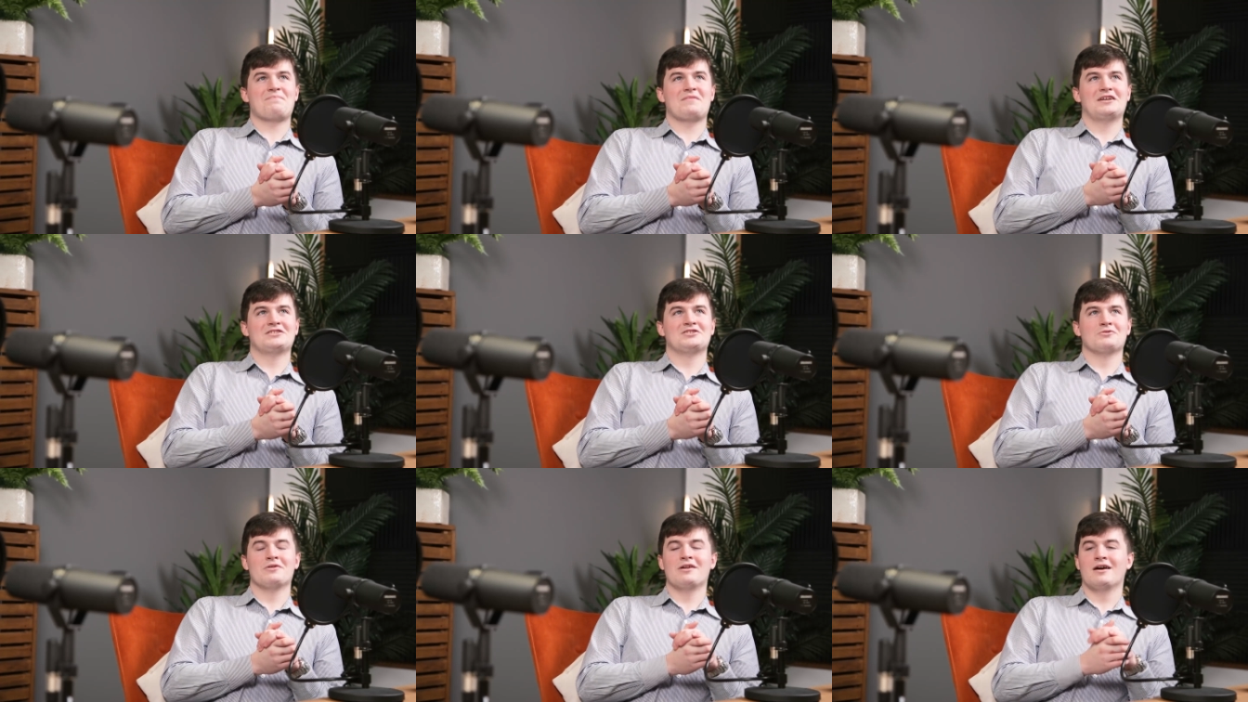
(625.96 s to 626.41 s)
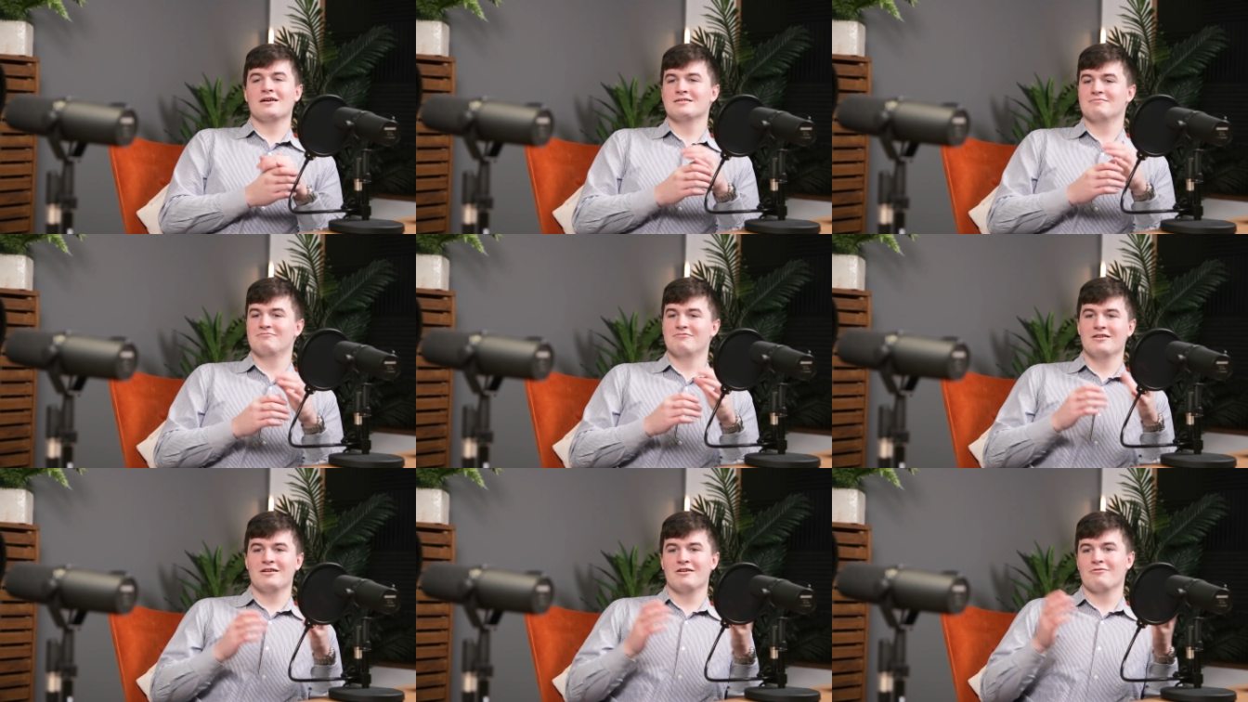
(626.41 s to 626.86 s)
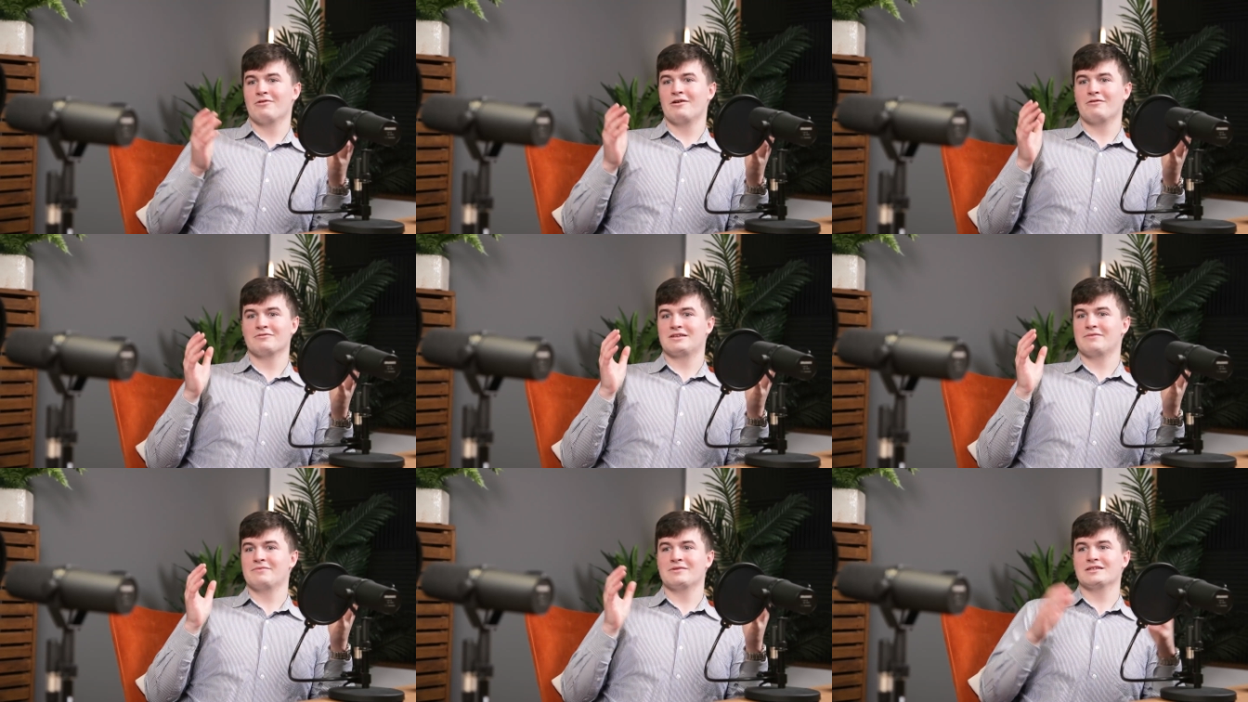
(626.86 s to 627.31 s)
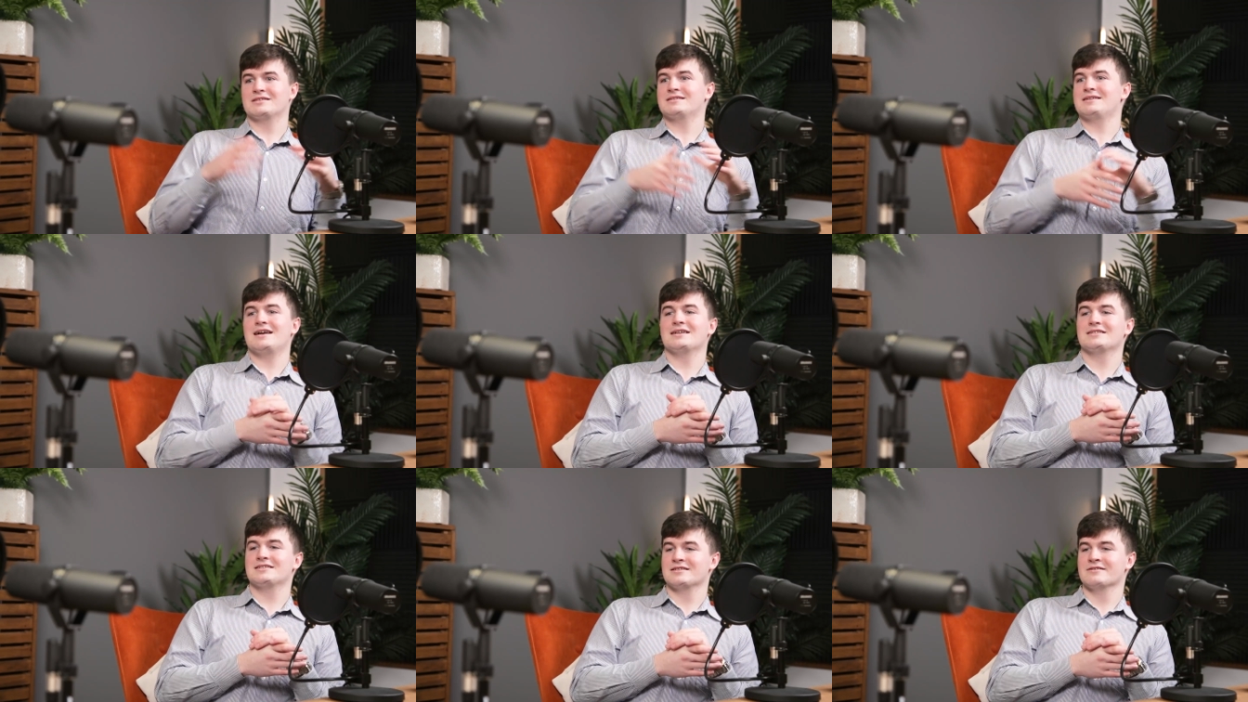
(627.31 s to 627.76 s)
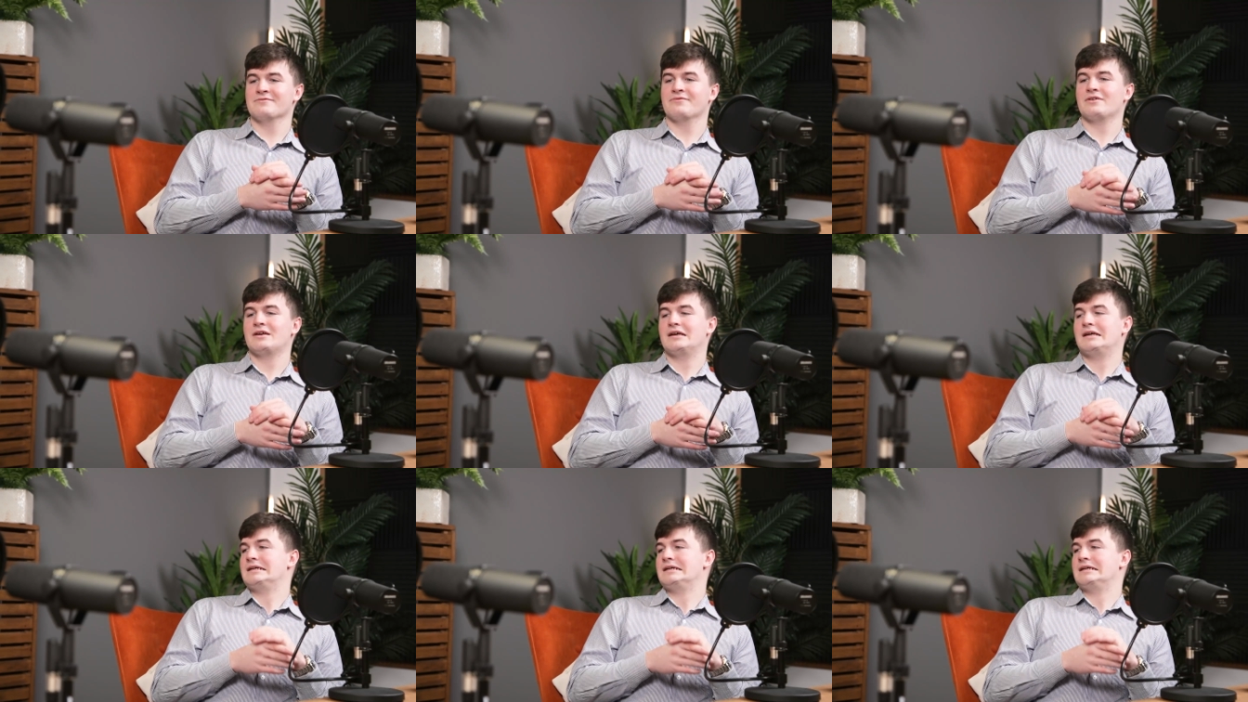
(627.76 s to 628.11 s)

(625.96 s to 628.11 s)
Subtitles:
so when I was given this task of